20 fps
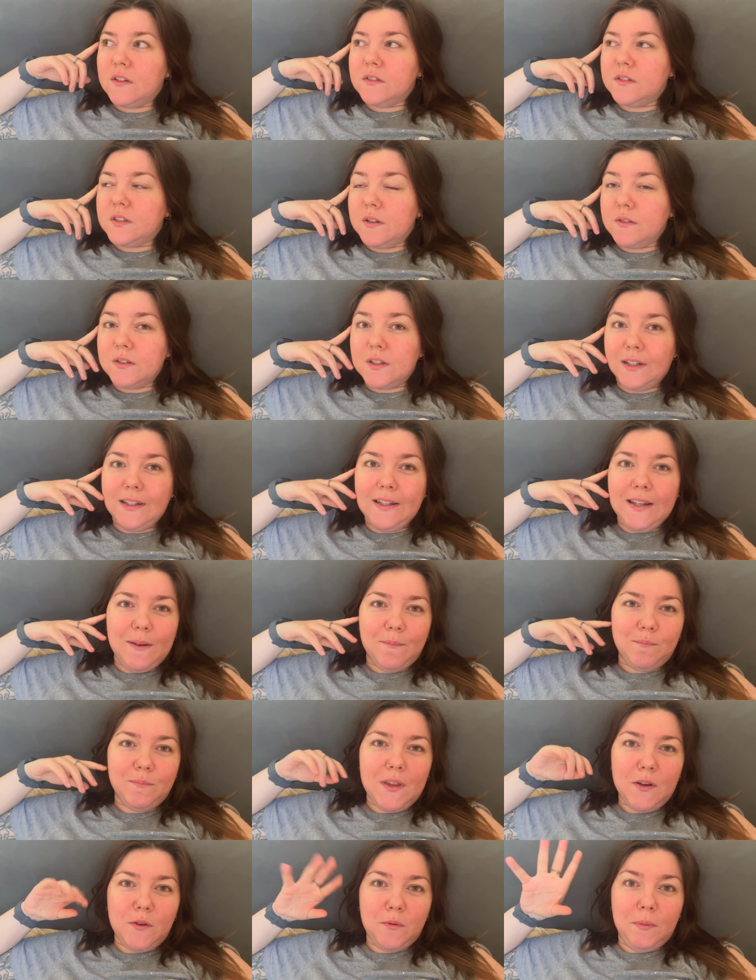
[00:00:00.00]
So I was like, yeah,
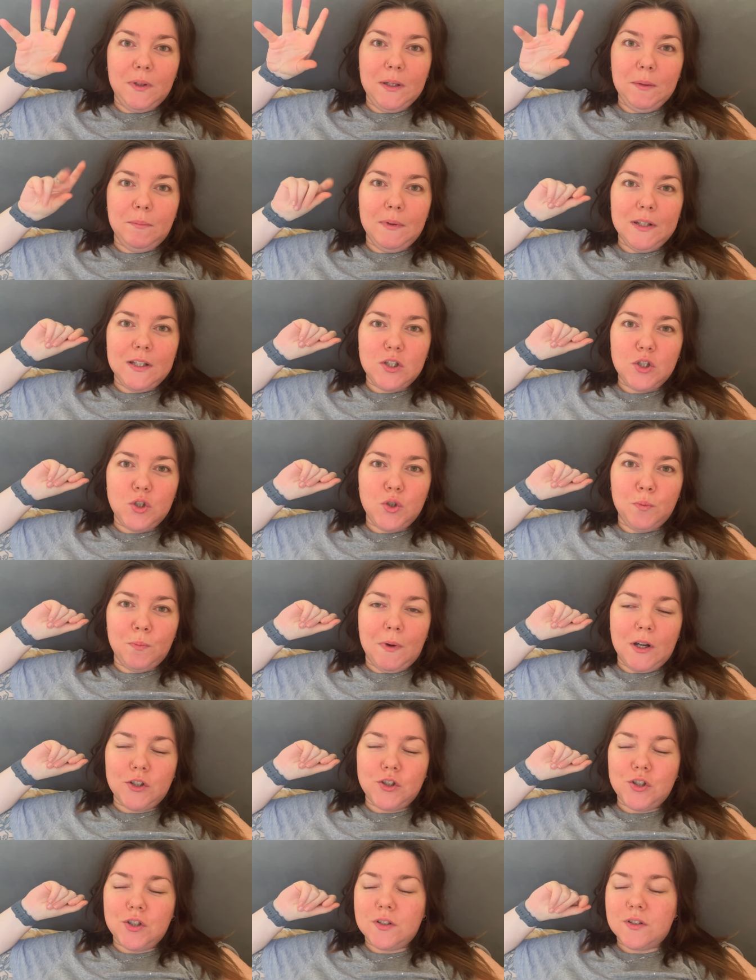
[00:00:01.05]
that would be too
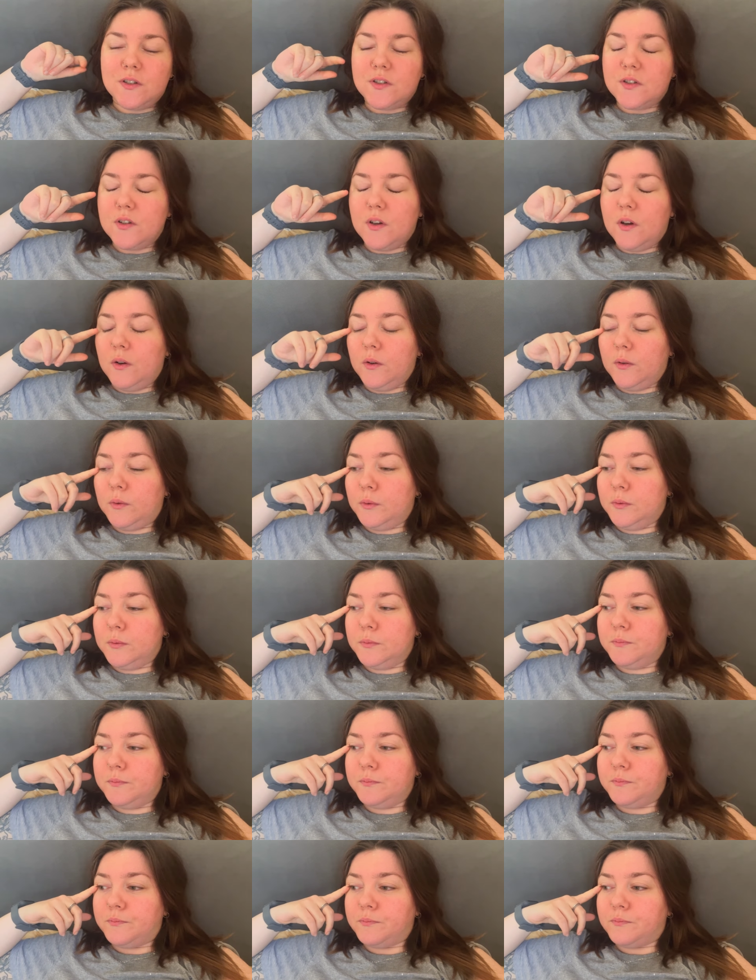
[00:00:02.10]
much. So
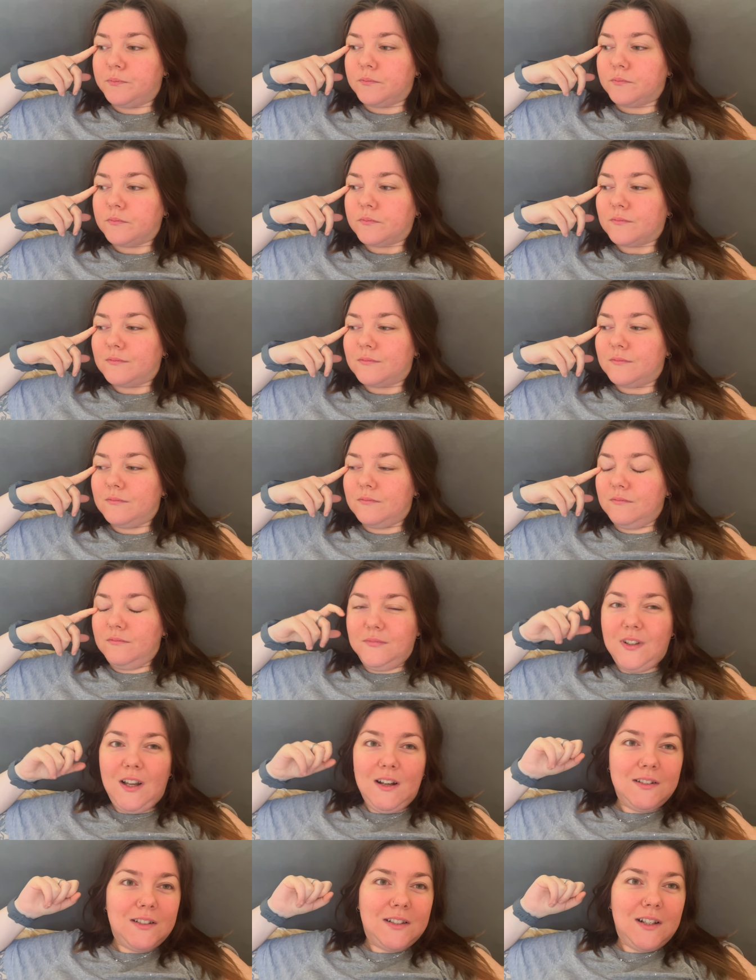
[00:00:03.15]

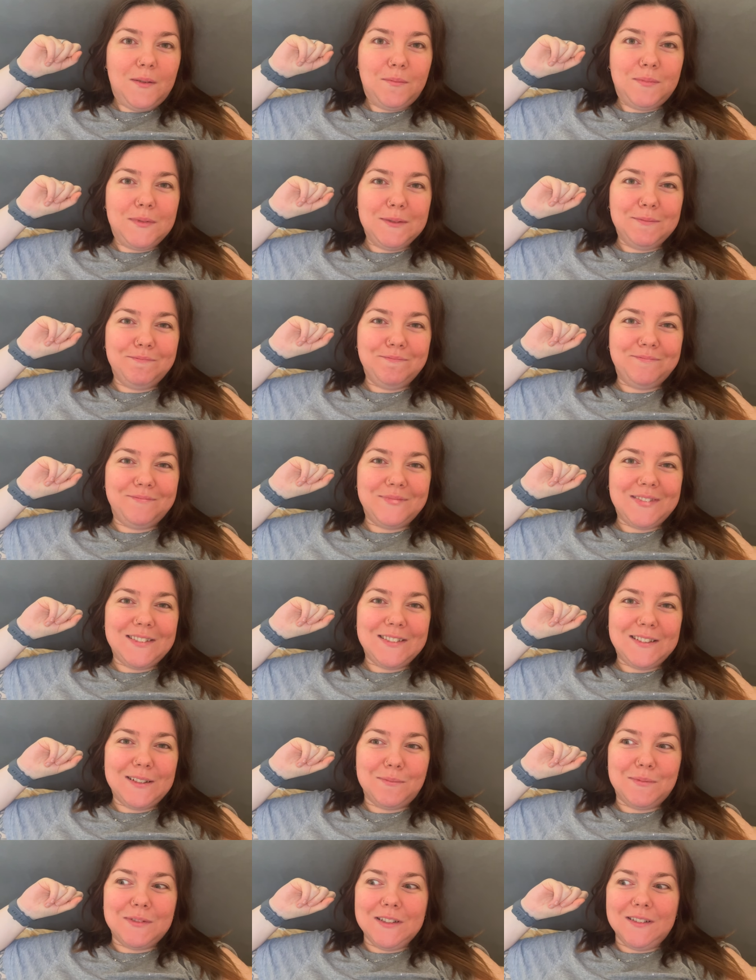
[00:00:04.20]
I slept. I
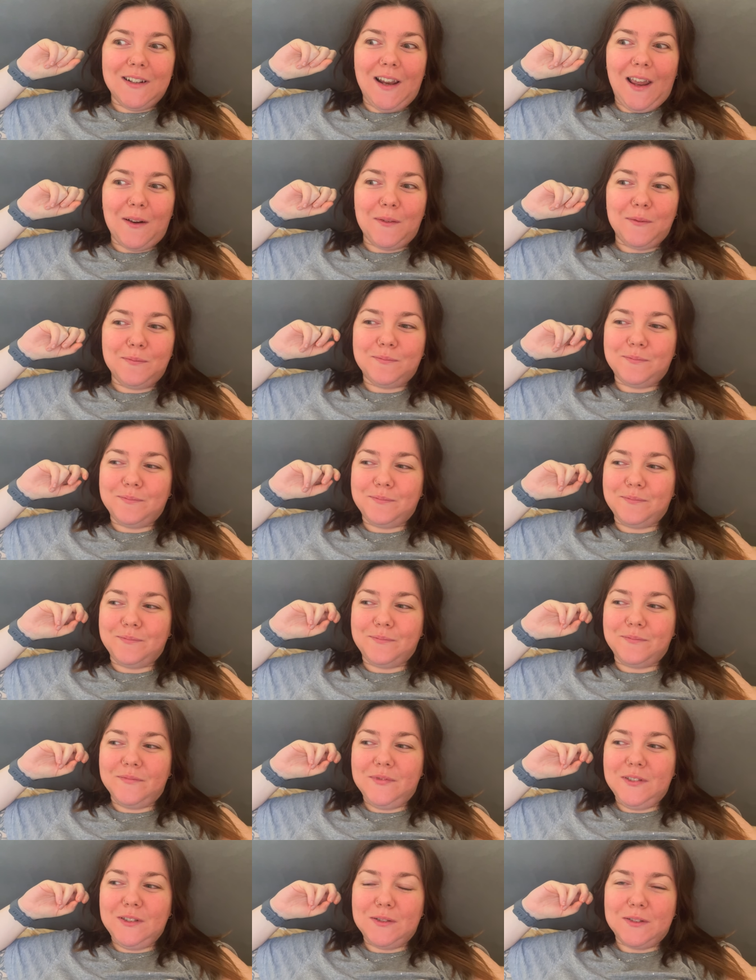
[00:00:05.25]
slept till now,
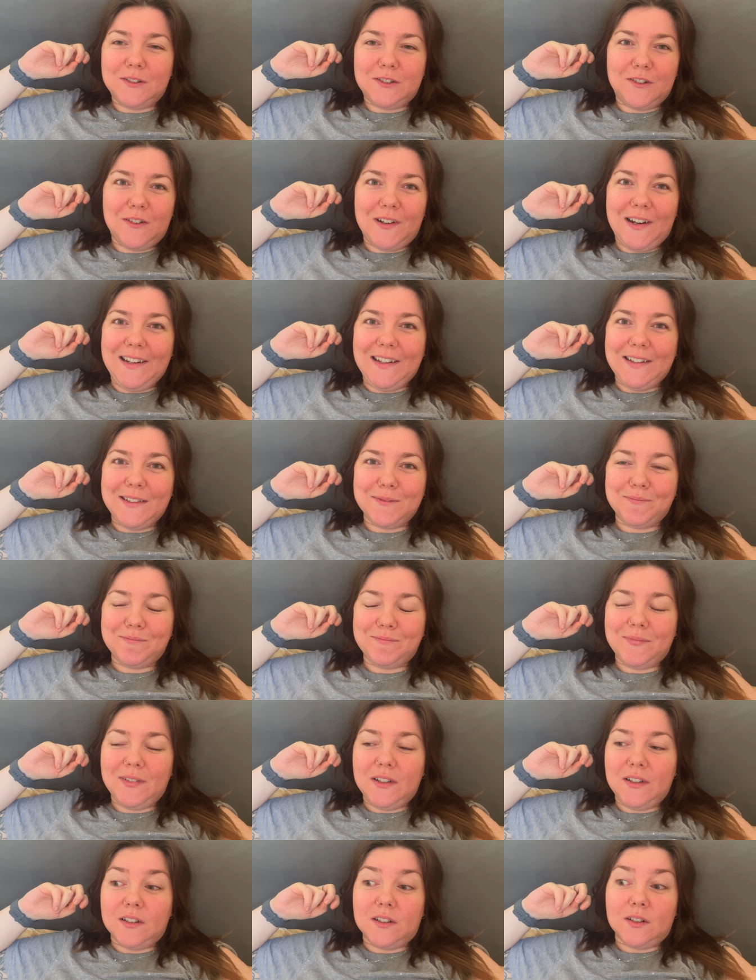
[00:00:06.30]
which is great.
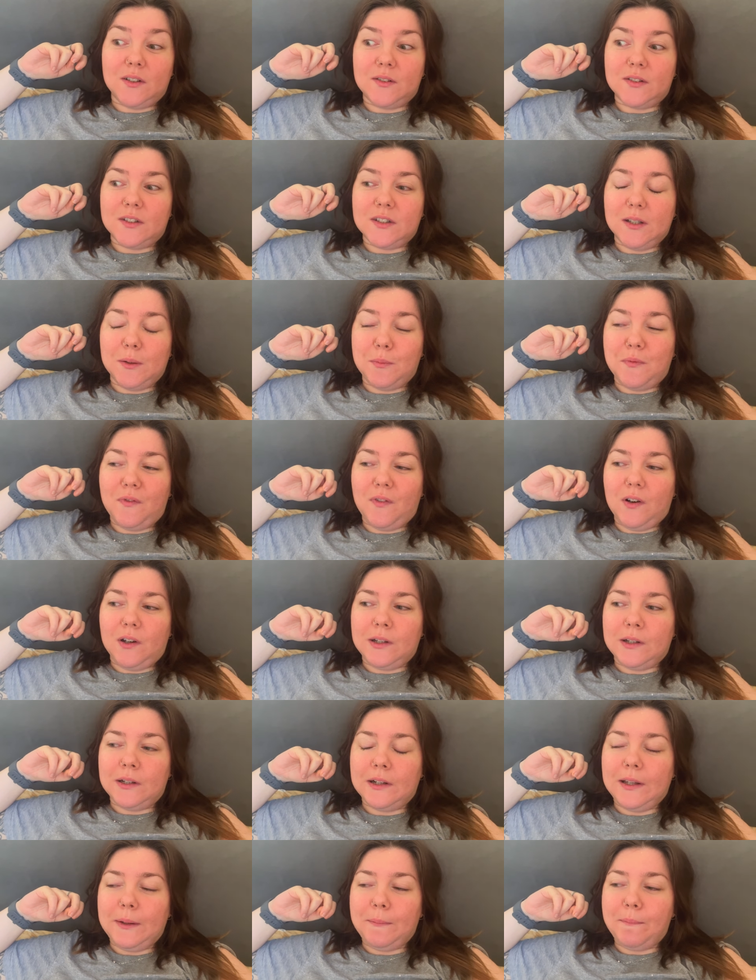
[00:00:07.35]
I had a good sleep
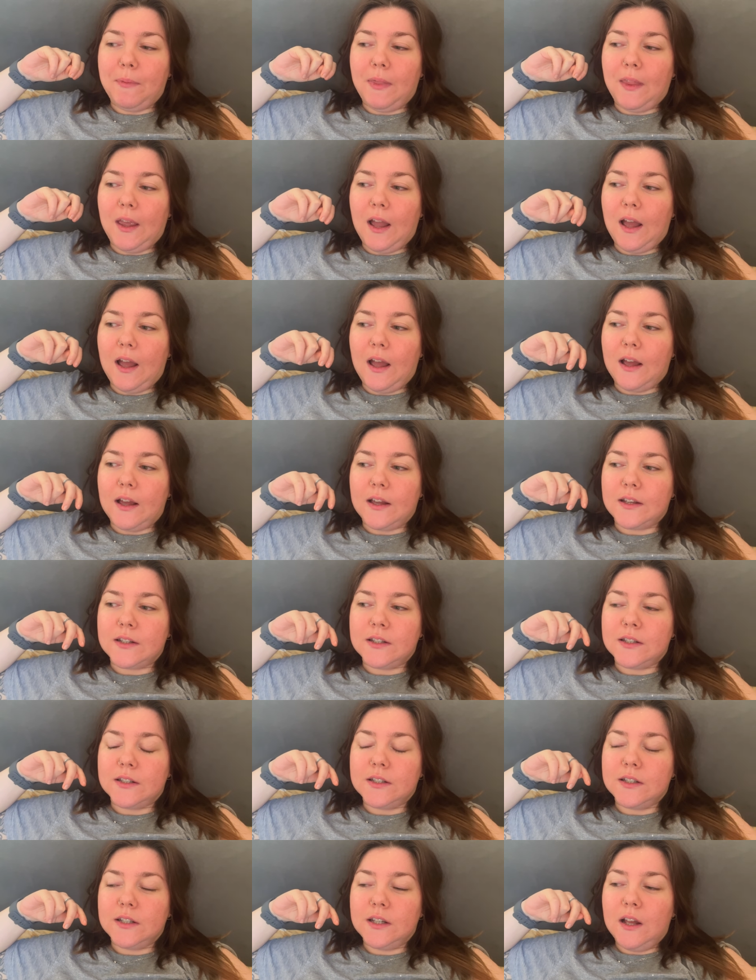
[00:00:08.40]
finally.
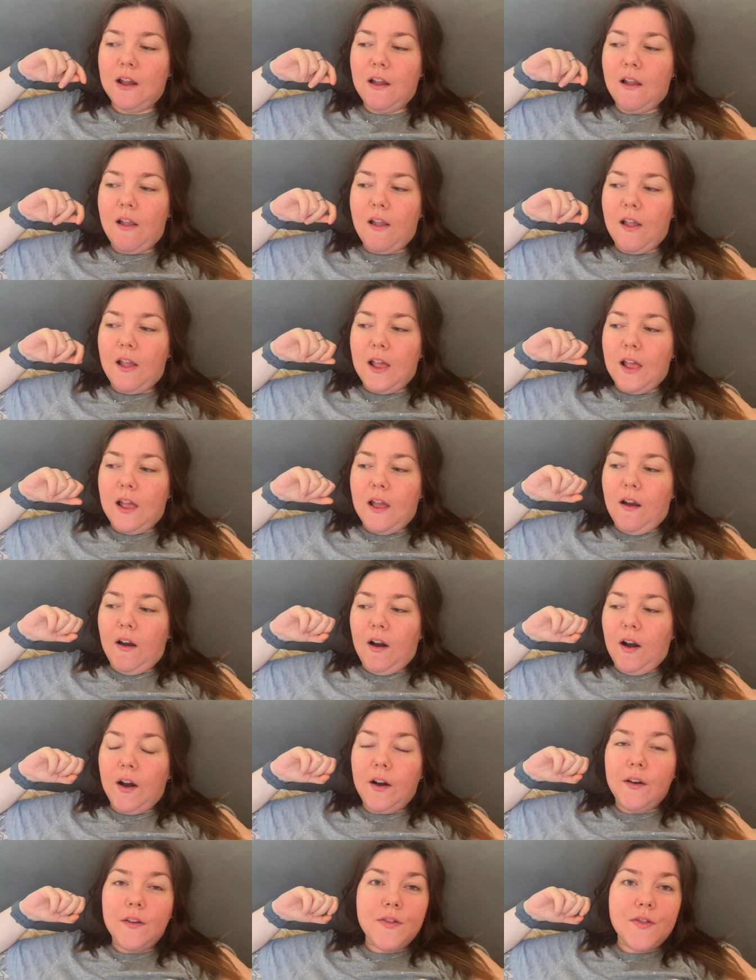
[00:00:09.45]
And
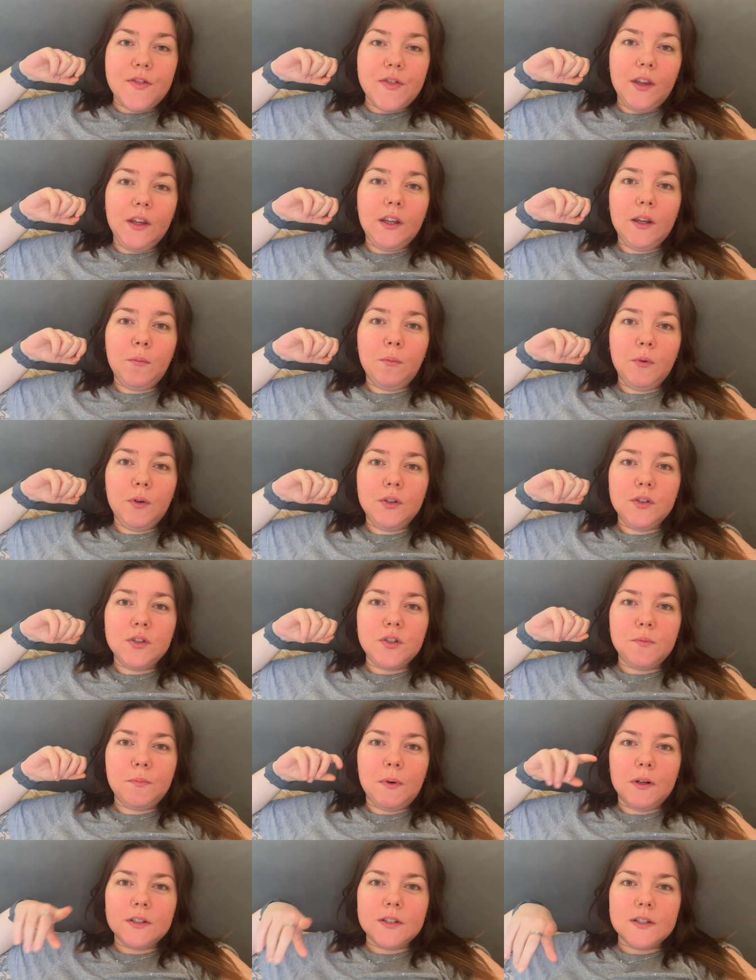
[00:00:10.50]
I think I'm going to
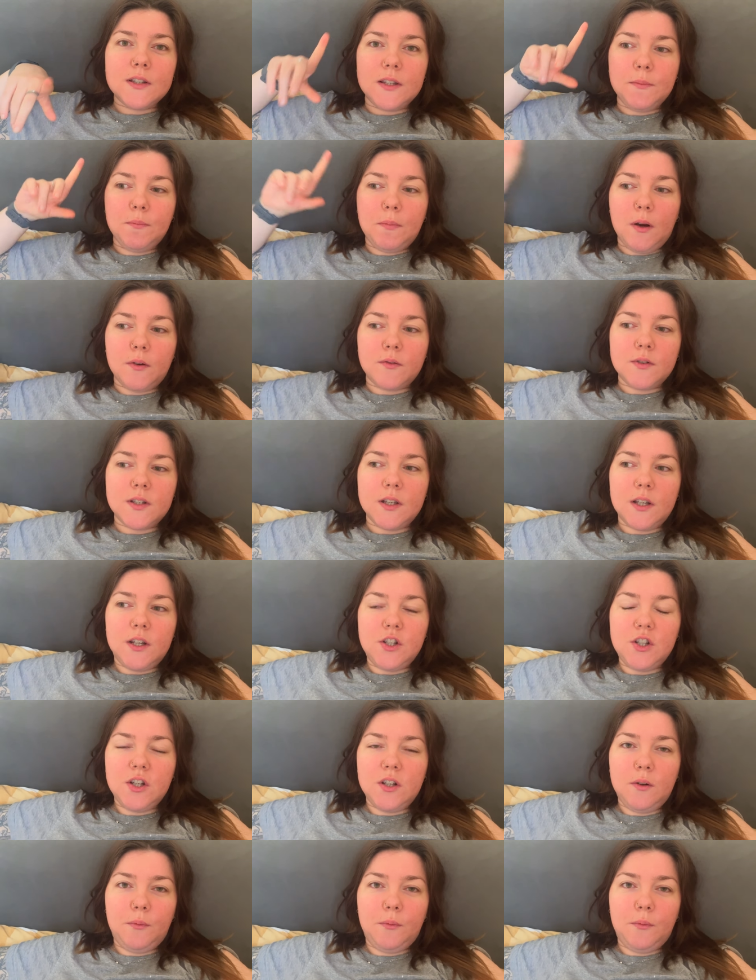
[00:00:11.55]
Battersea Power Station.